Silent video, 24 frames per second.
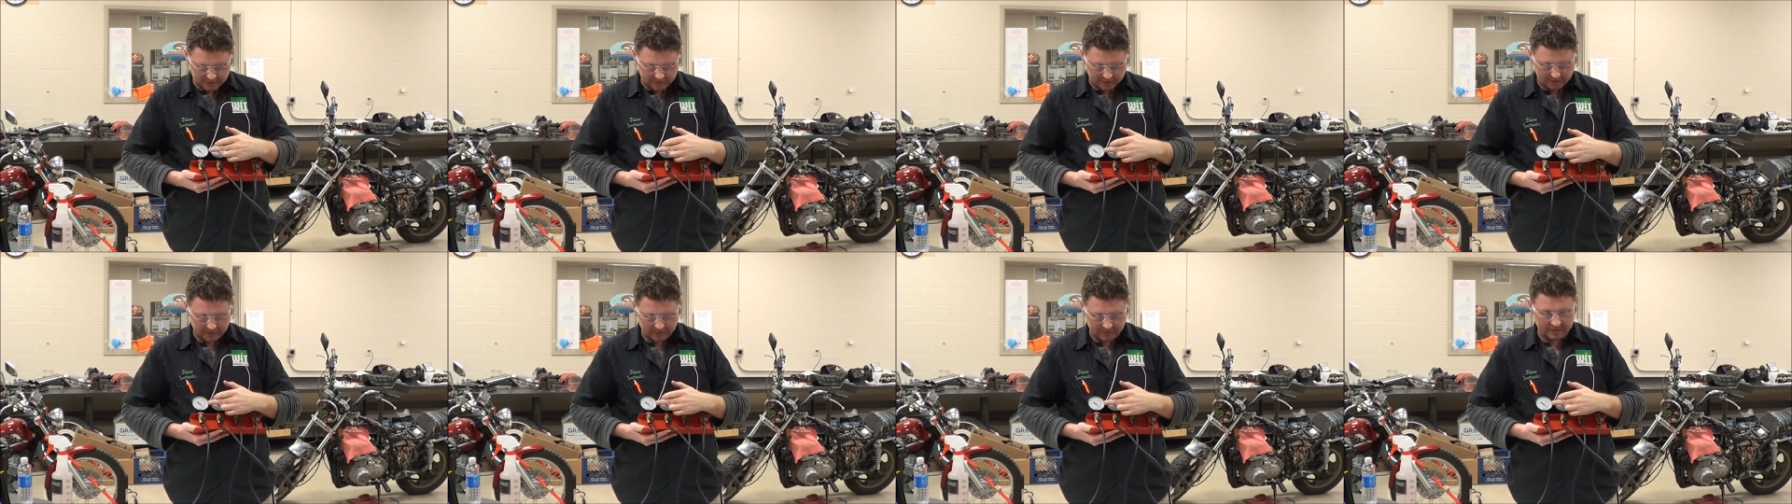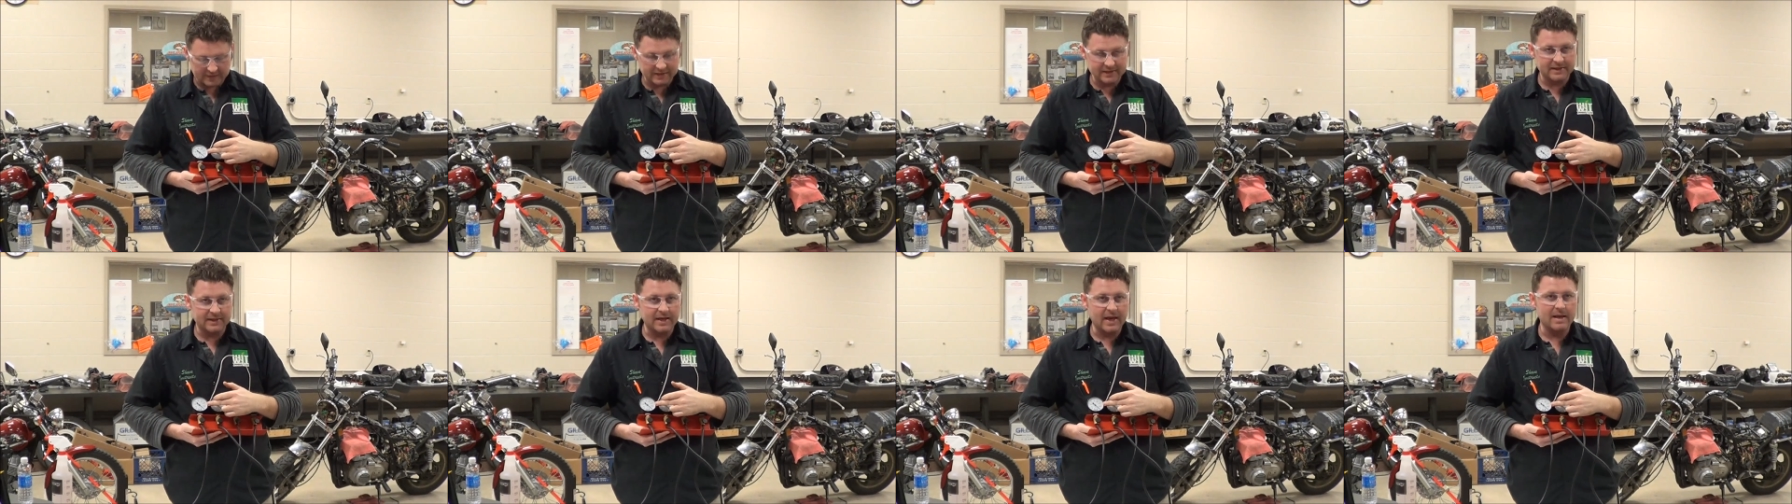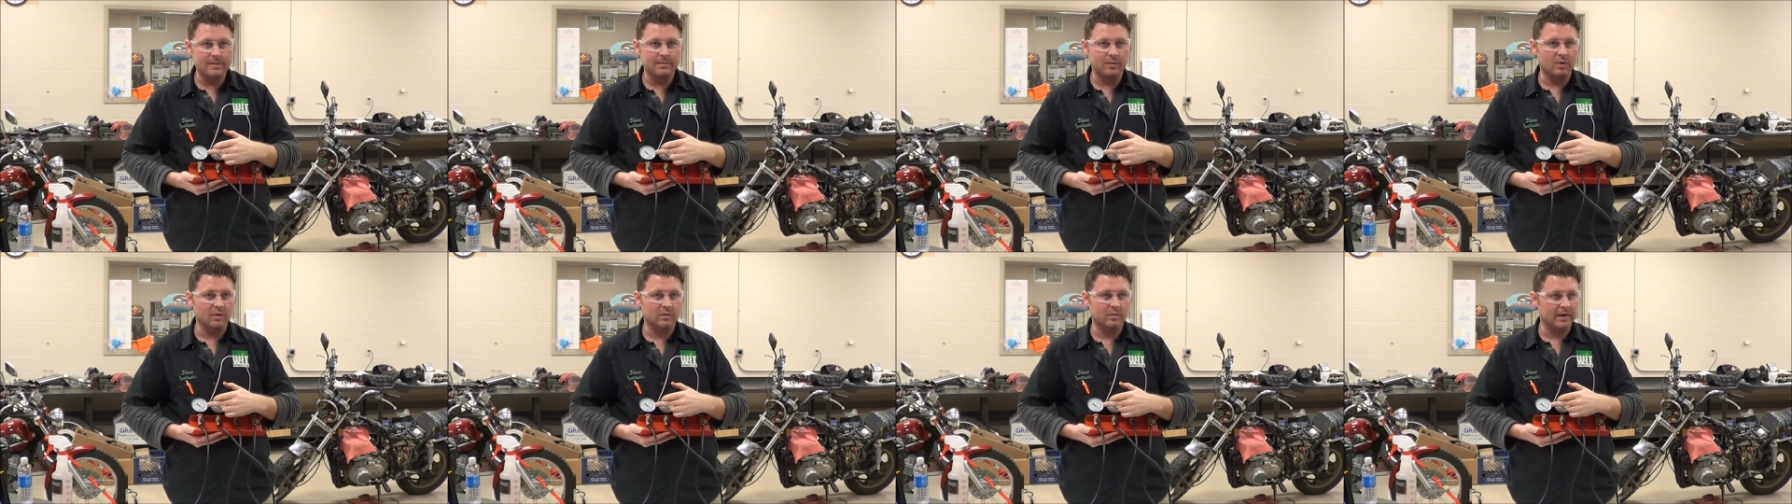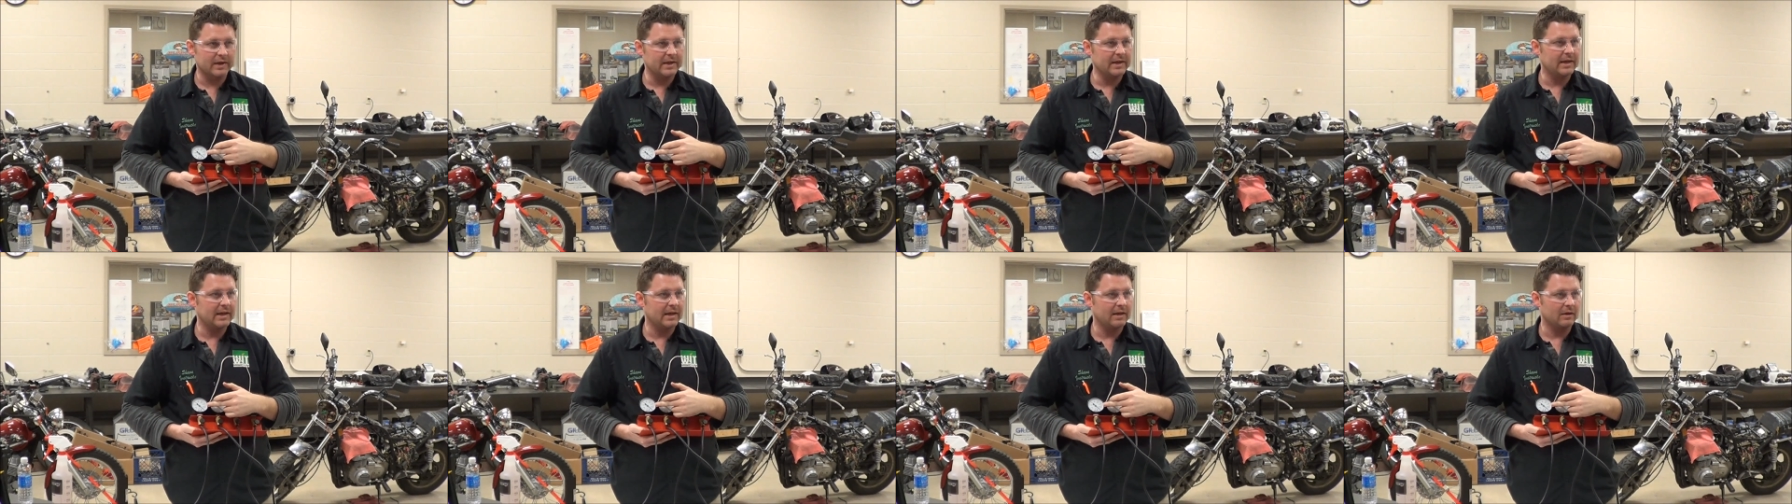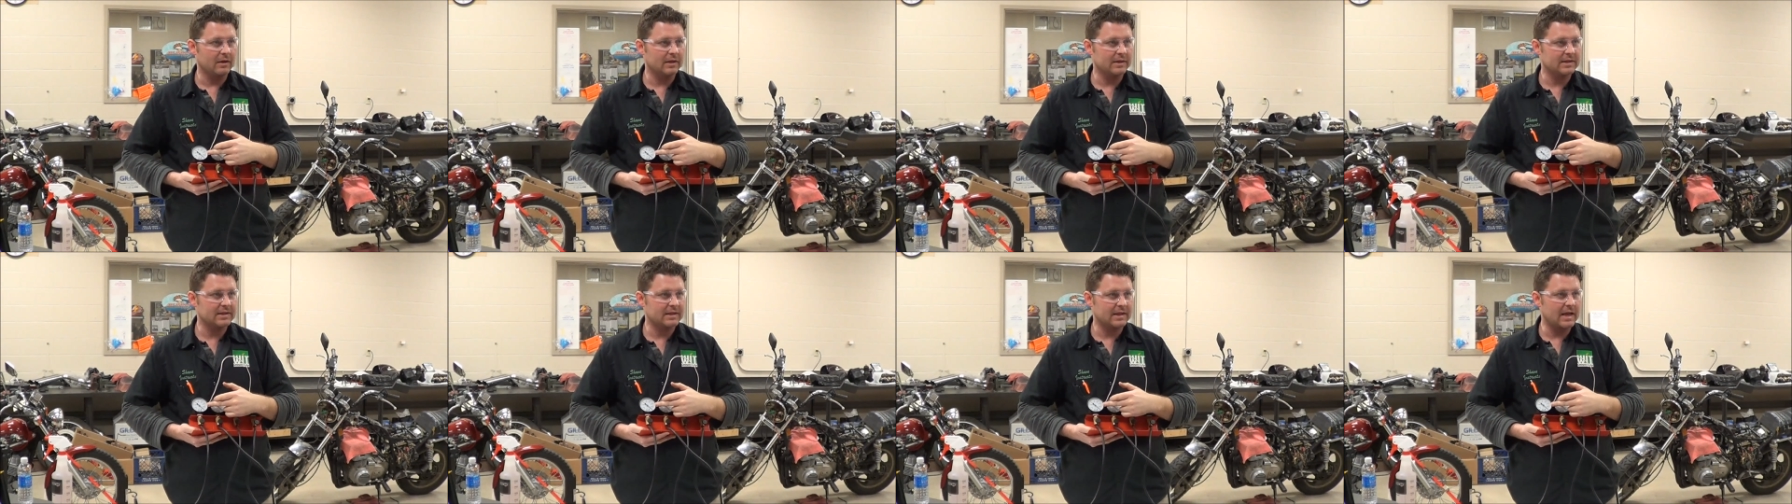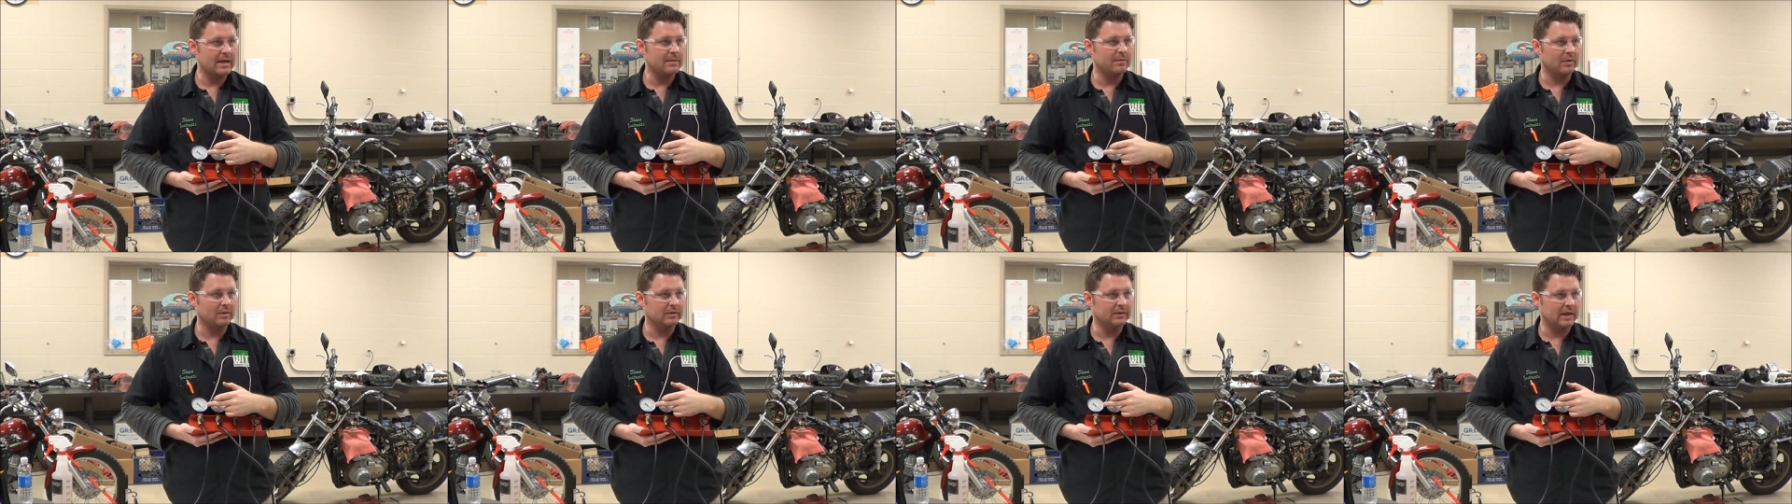uh, a stable reading or a
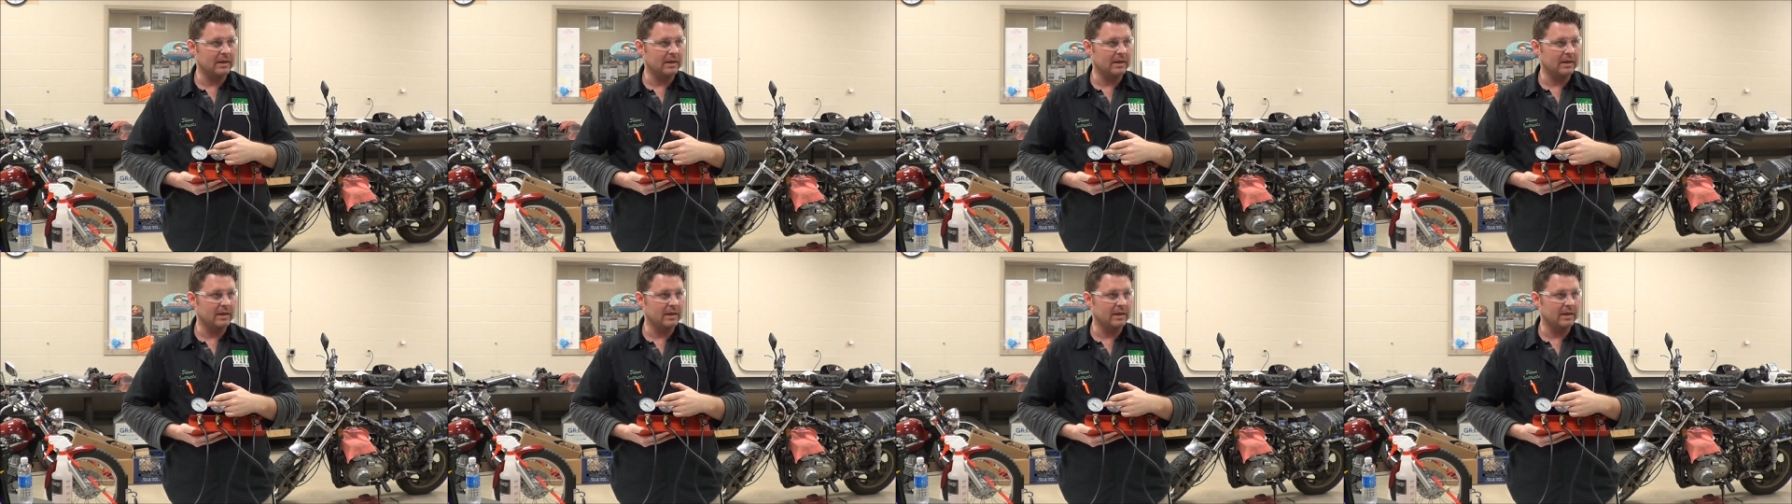stable